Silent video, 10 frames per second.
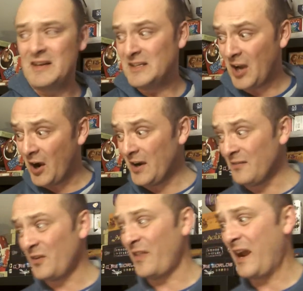It kind of
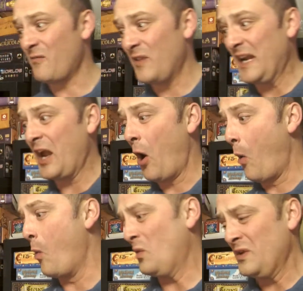got that really
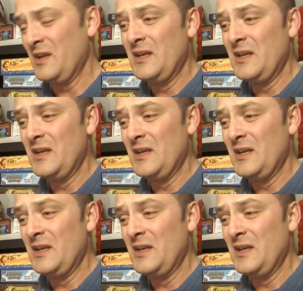old